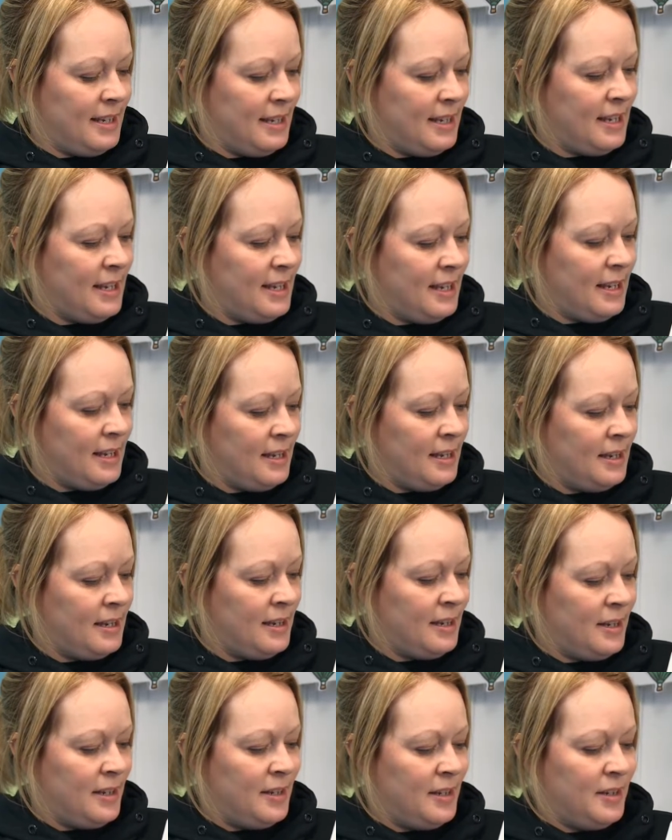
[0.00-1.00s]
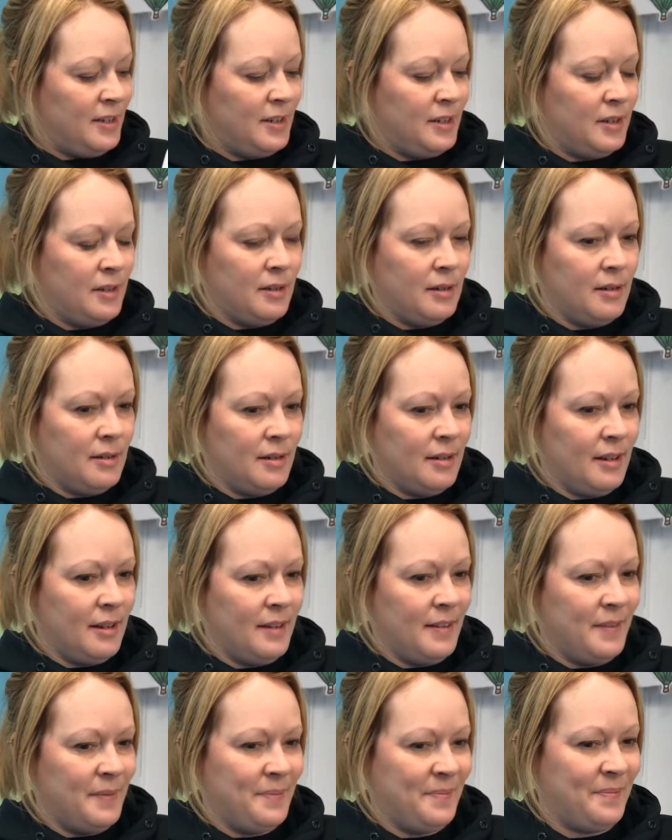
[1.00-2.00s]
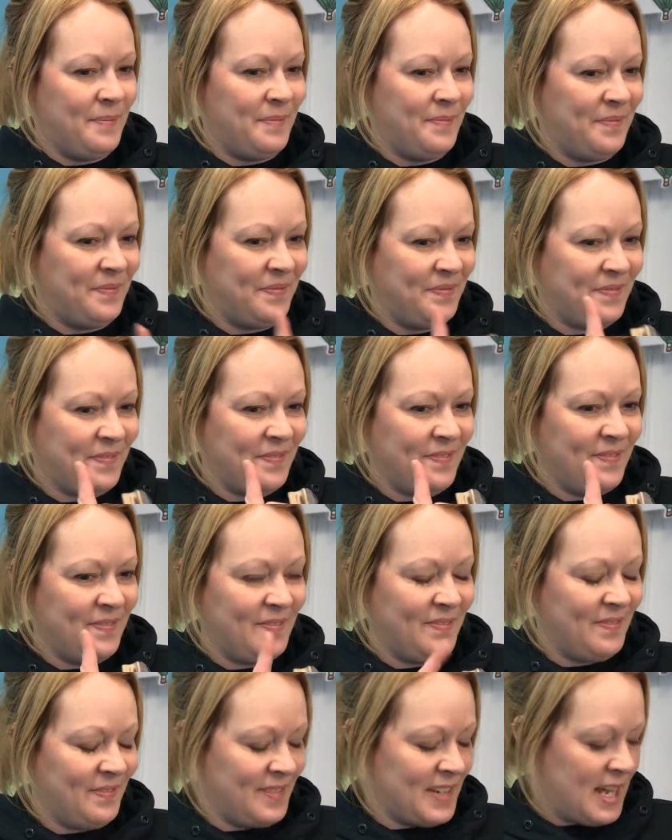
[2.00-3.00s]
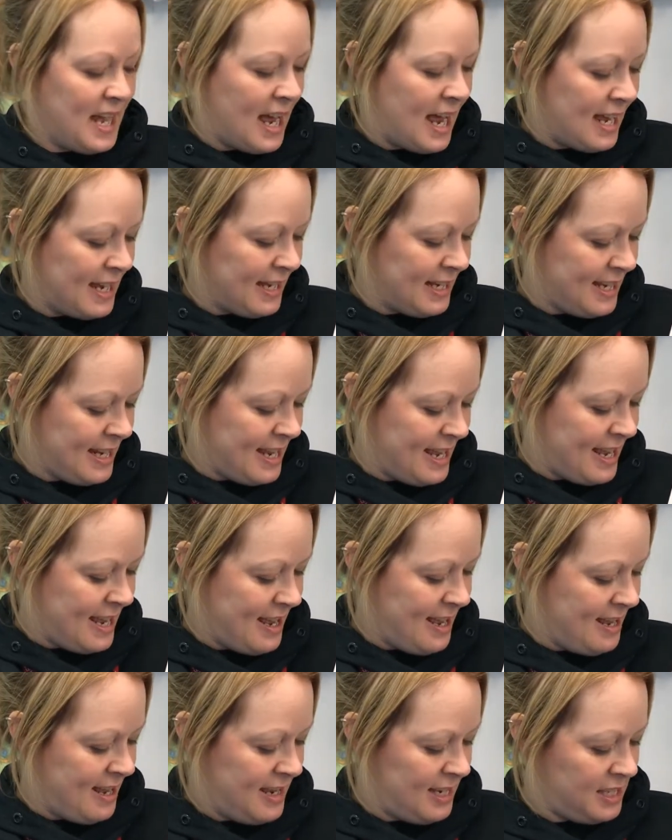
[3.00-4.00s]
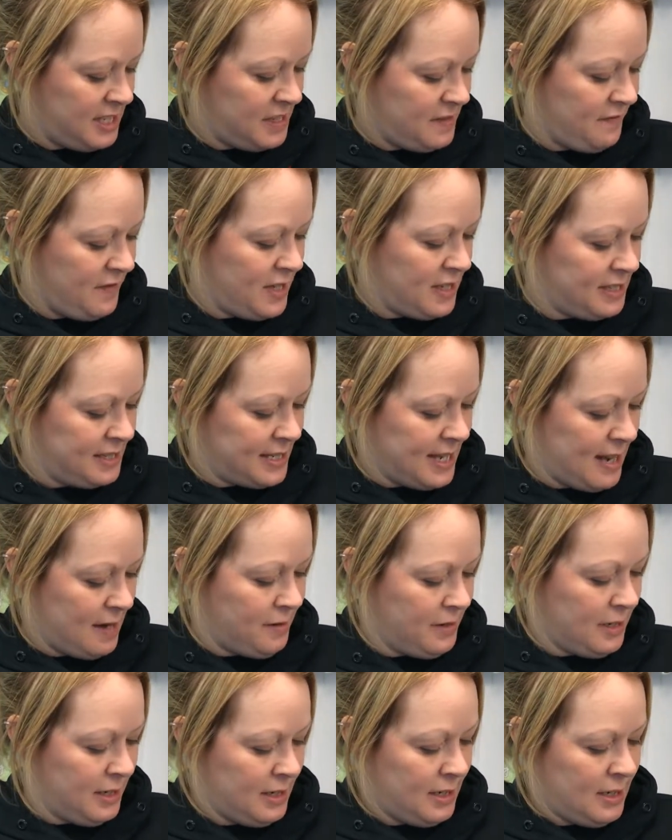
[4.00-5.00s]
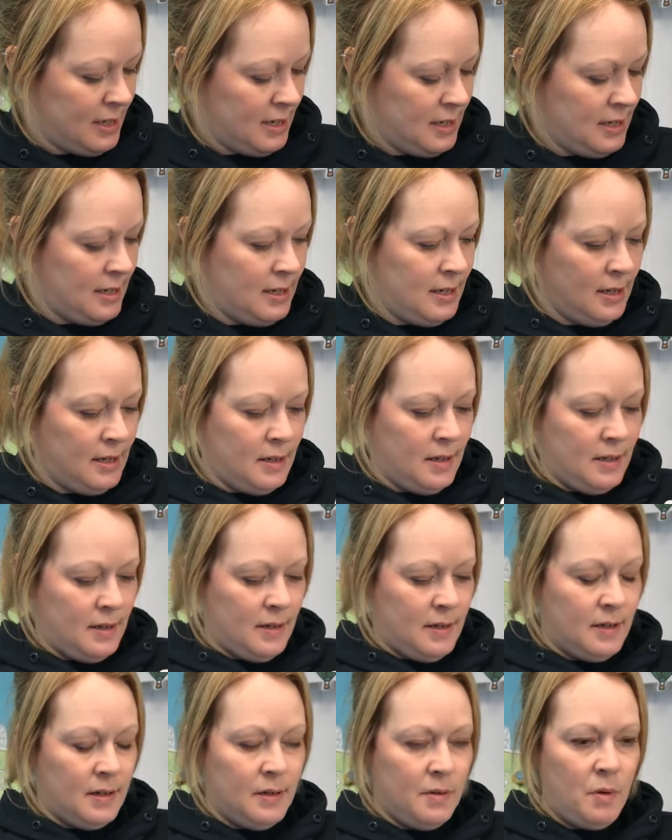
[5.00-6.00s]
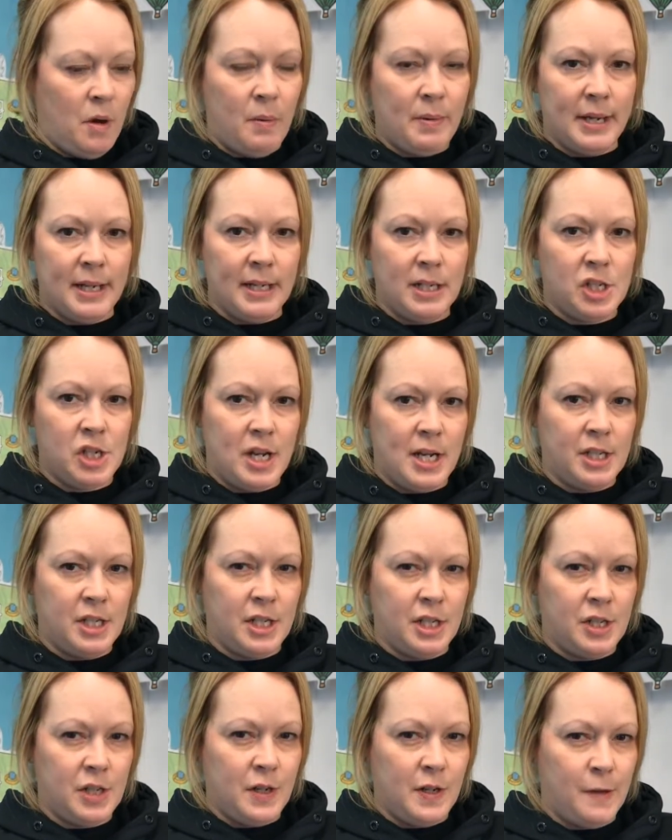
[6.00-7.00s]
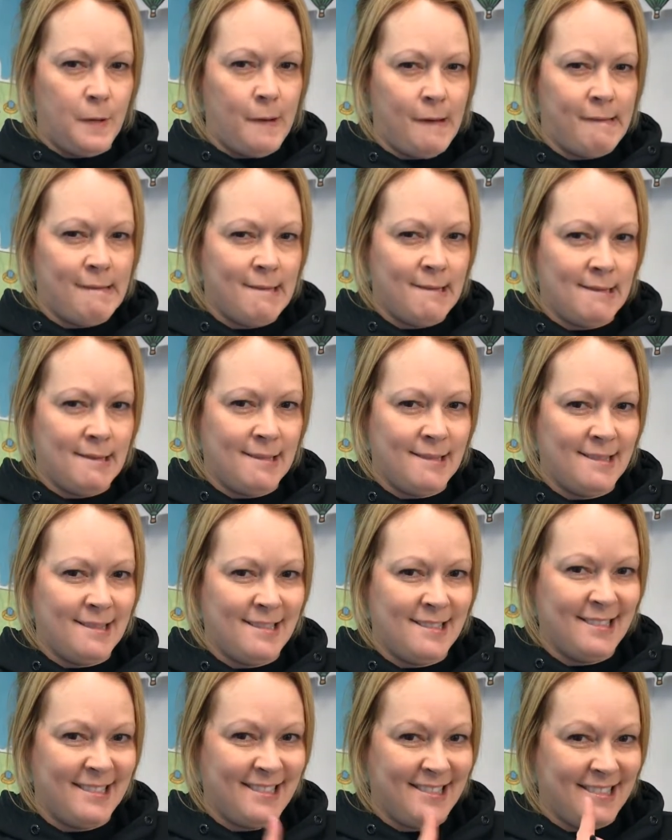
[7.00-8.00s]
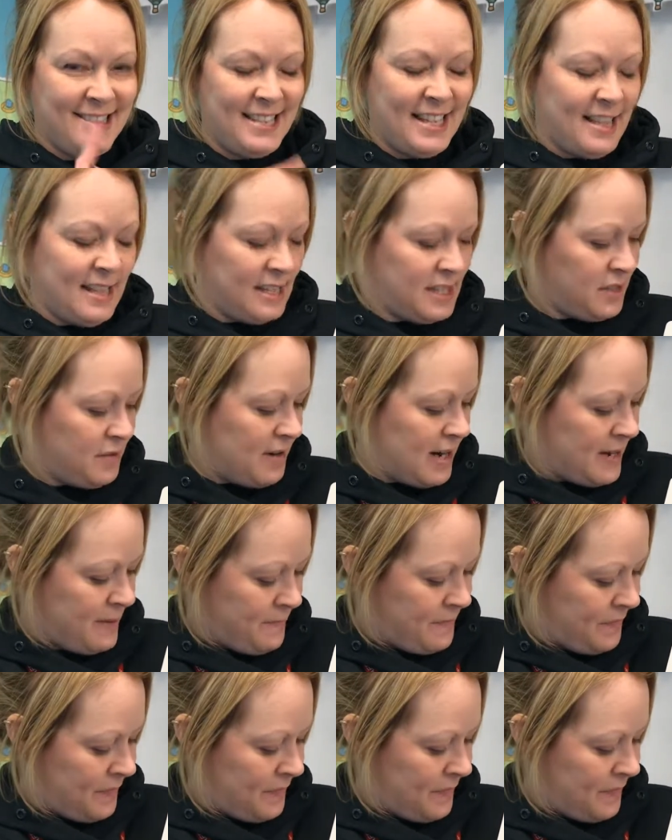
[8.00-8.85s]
S-I-N-G. I can hear it's the first sound. What are we going to change it to? That's right.